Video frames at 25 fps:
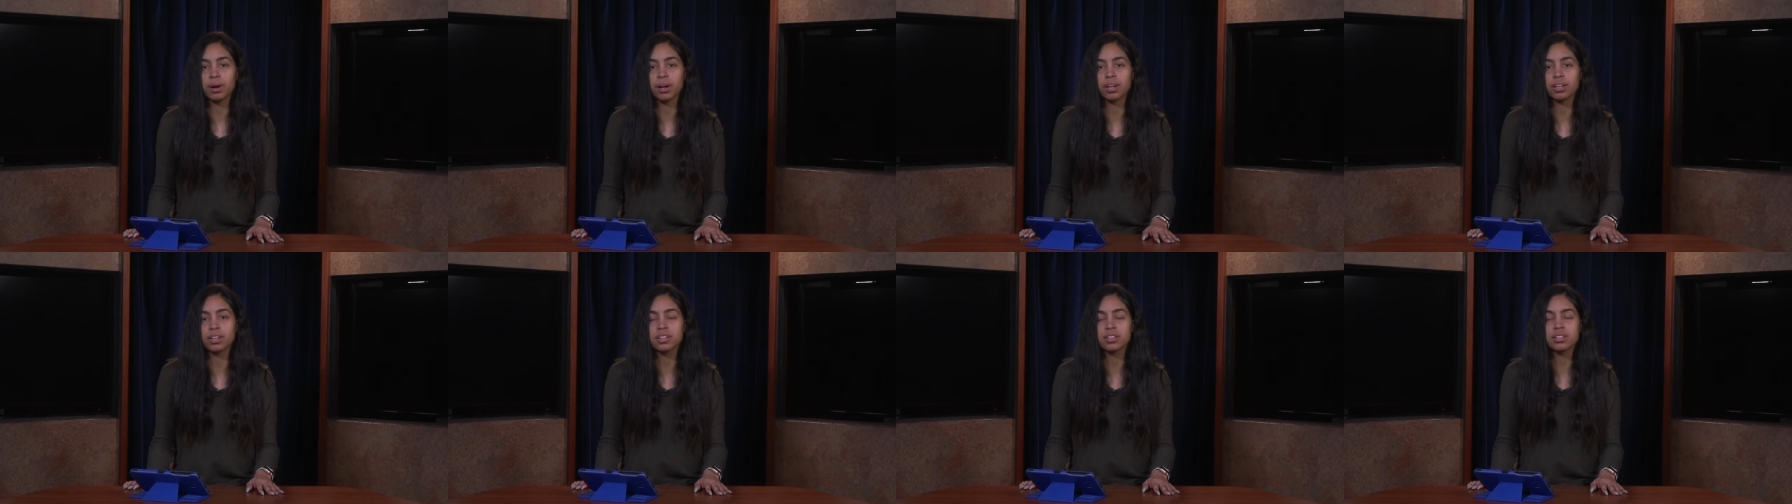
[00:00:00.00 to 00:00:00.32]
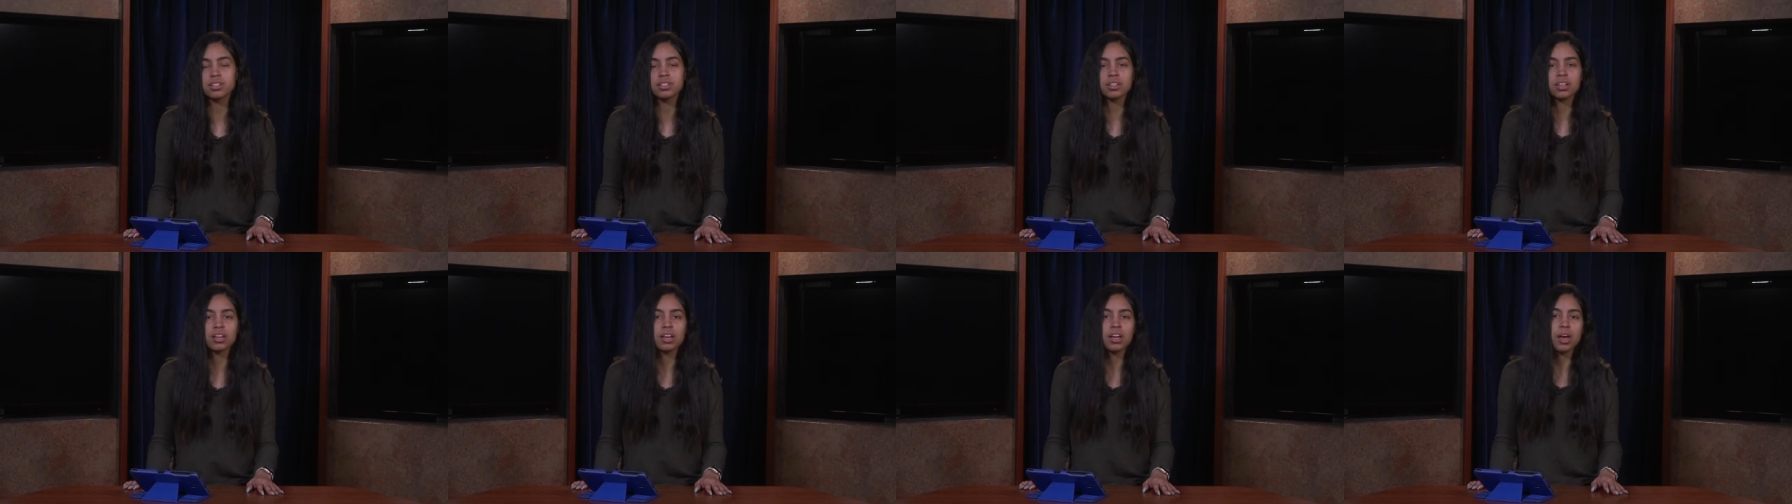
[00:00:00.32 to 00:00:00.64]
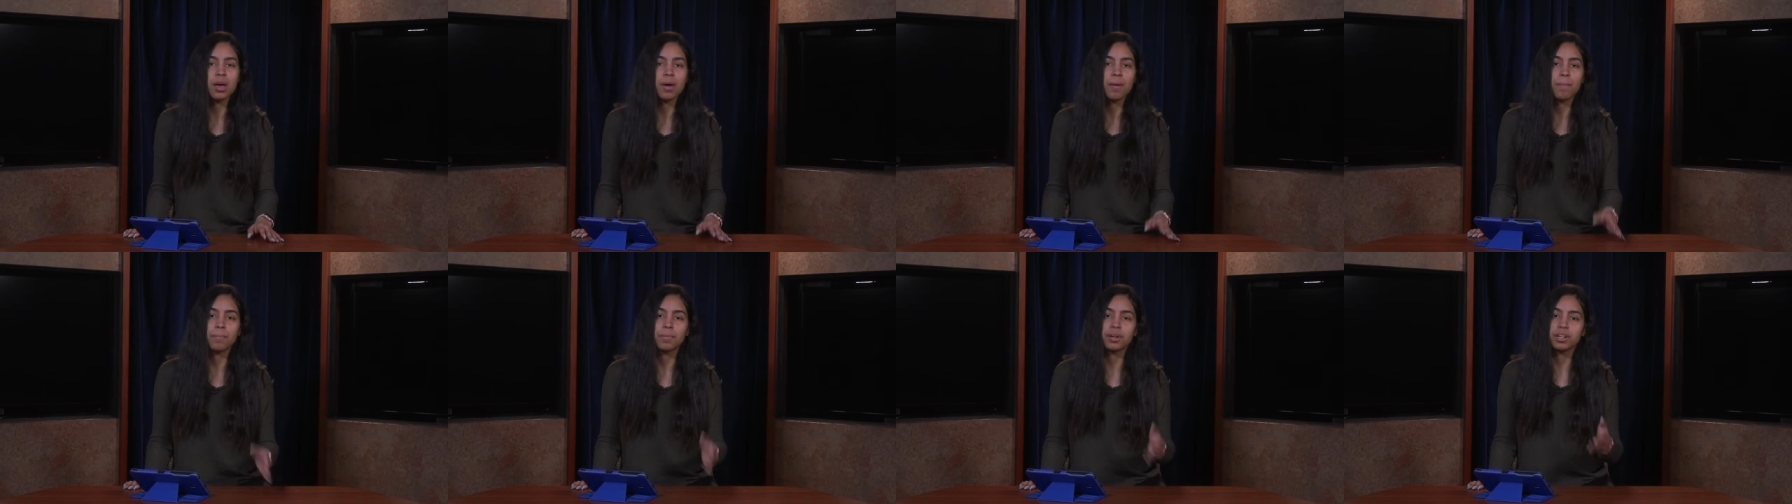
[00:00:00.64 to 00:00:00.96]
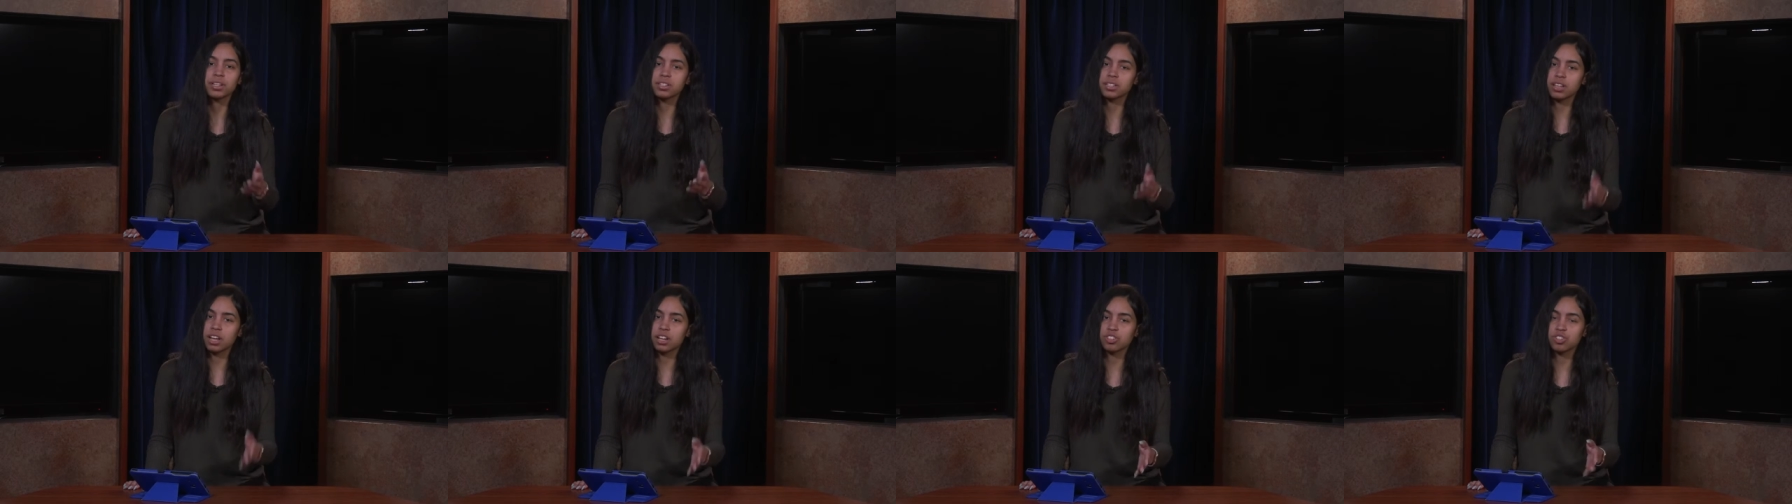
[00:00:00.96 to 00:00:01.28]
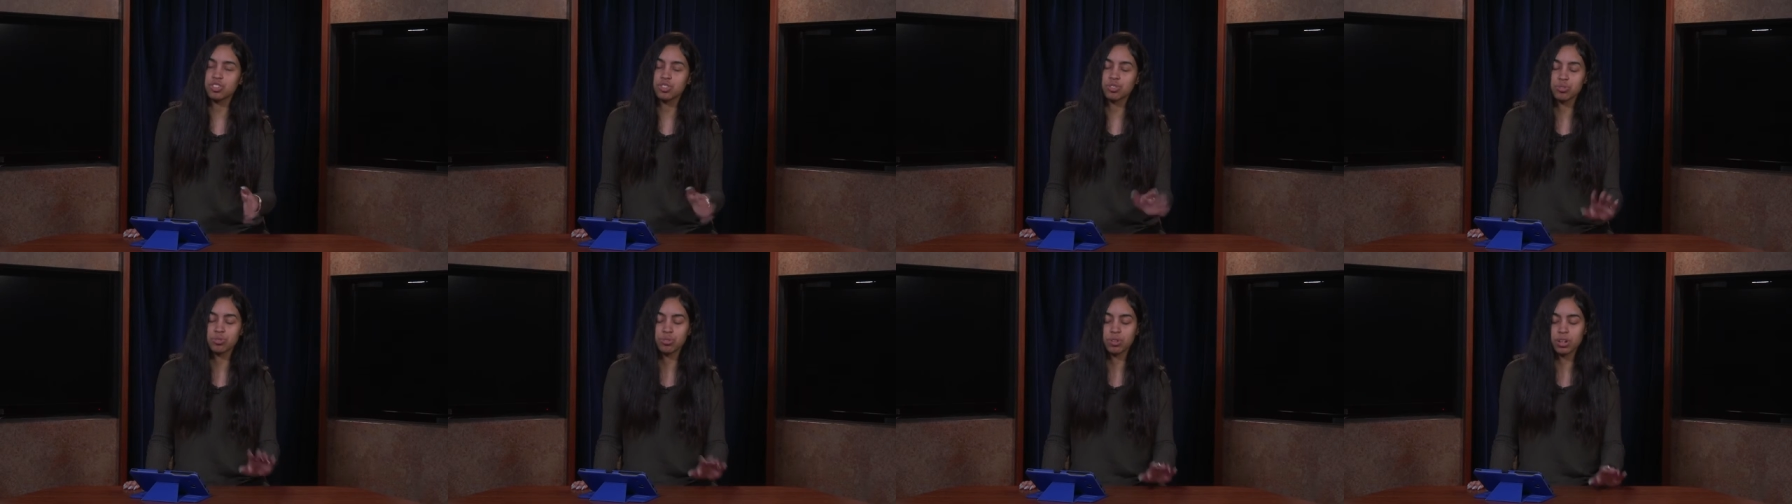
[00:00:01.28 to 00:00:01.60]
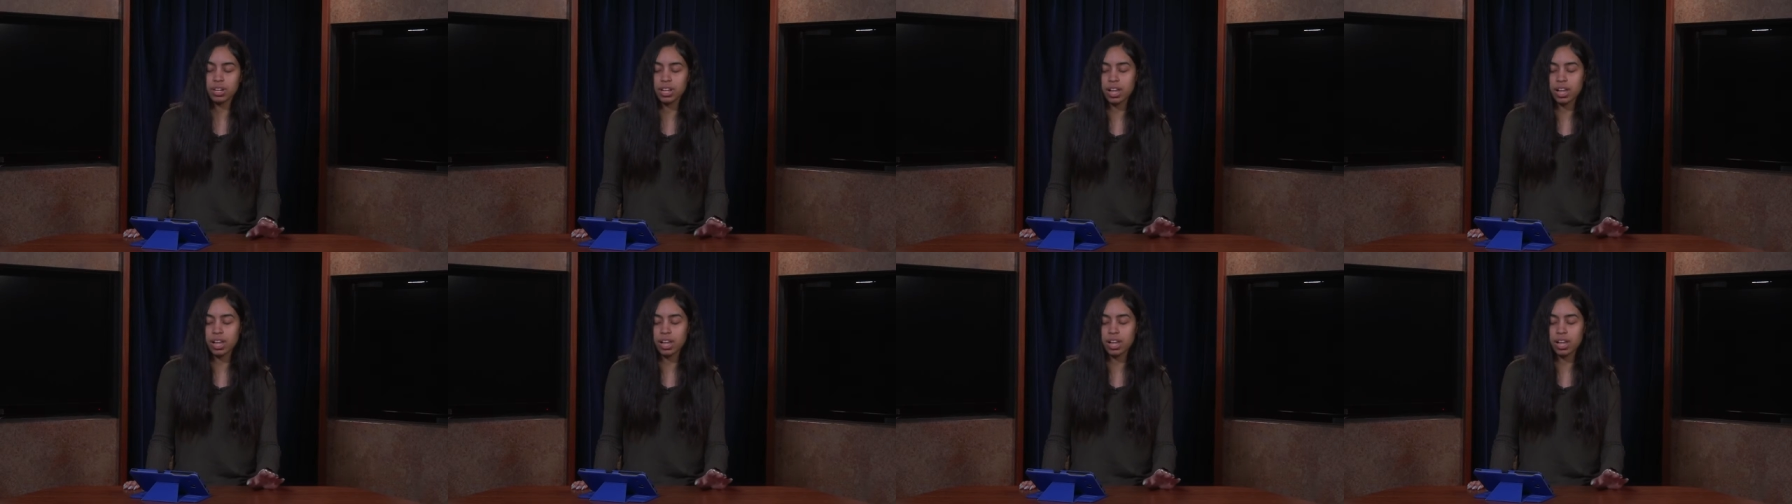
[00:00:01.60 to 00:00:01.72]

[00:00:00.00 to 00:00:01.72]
by this, but it's not true.